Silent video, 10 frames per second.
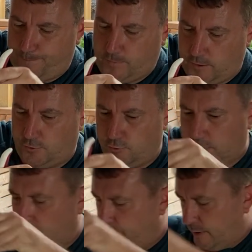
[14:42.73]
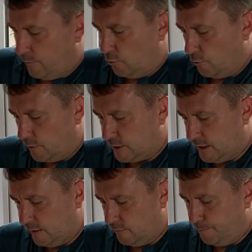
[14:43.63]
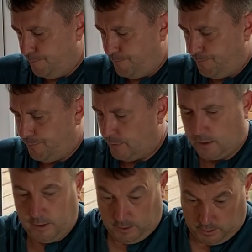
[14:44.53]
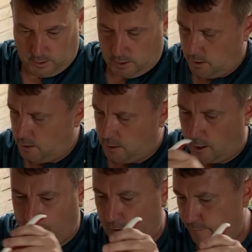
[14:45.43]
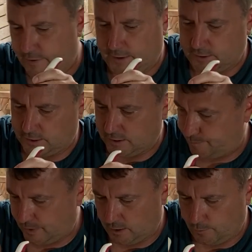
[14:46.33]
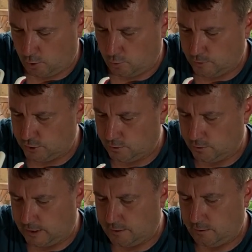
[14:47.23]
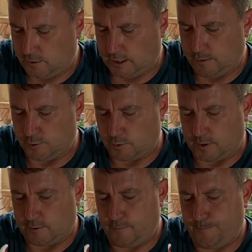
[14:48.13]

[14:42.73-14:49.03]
And you'll get a bit more of the serum come out of it into this bigger bowl, which you can then keep as well.